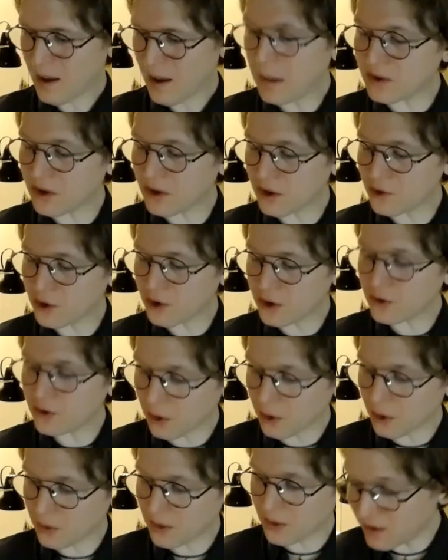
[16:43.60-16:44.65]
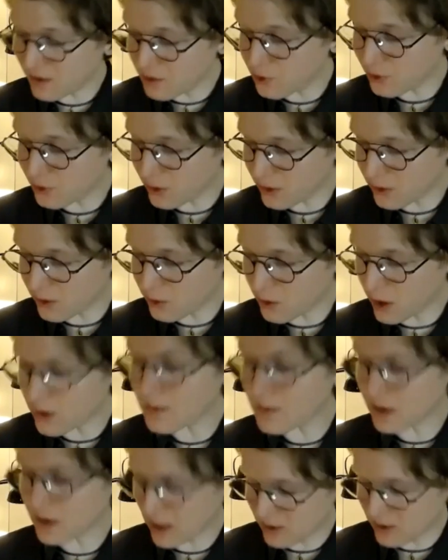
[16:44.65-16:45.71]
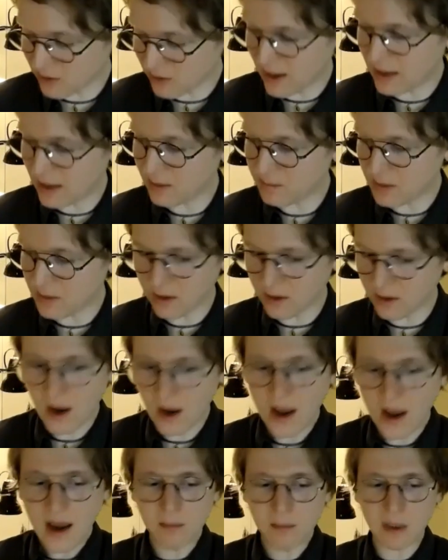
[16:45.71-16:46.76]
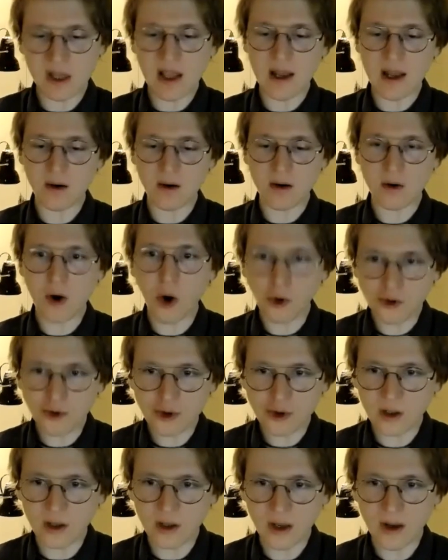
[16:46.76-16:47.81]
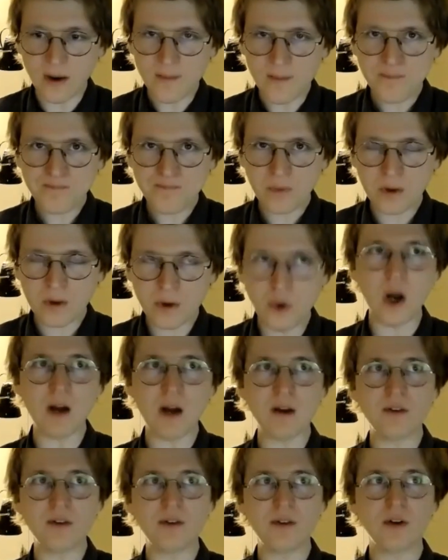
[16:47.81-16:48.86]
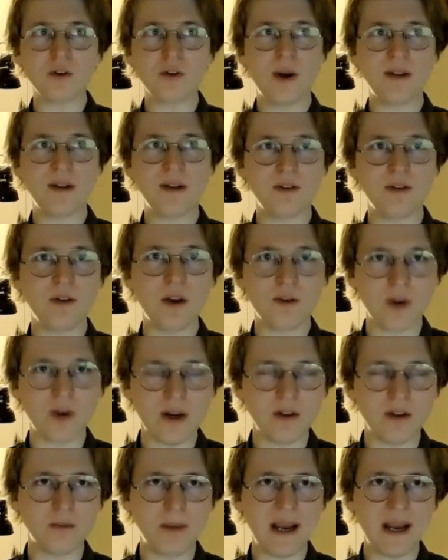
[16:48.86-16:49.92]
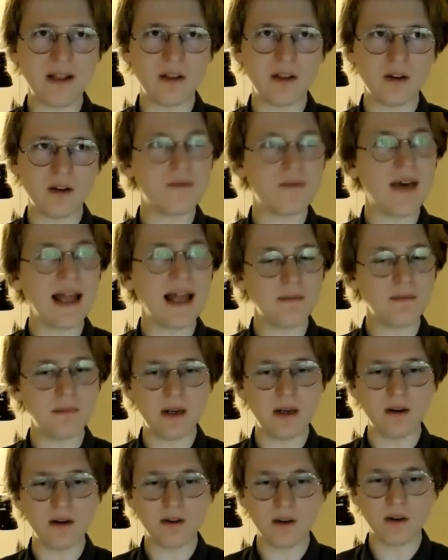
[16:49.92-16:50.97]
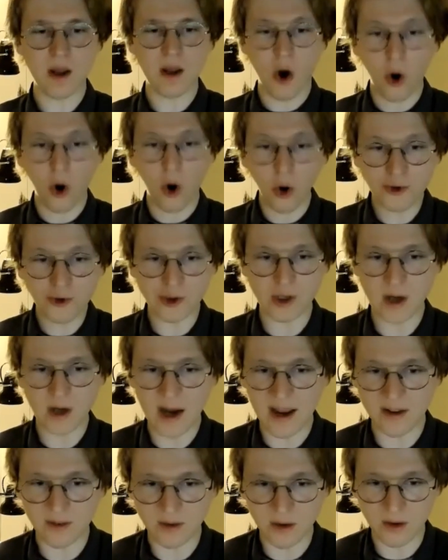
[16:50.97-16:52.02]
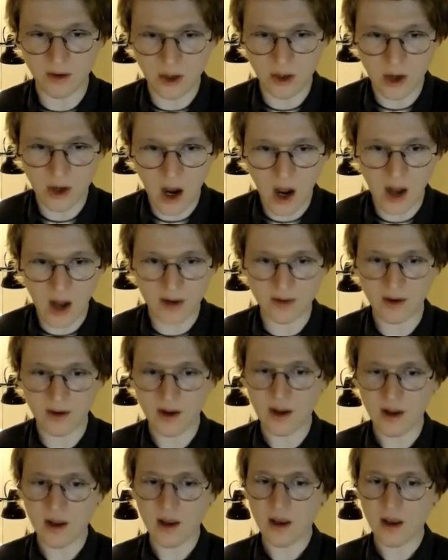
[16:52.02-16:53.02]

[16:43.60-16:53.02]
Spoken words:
But Zongjun, so that's interesting that you talked about that development. But then culturally, Yunnan is still quite distinct, right? Despite the development, the culture has not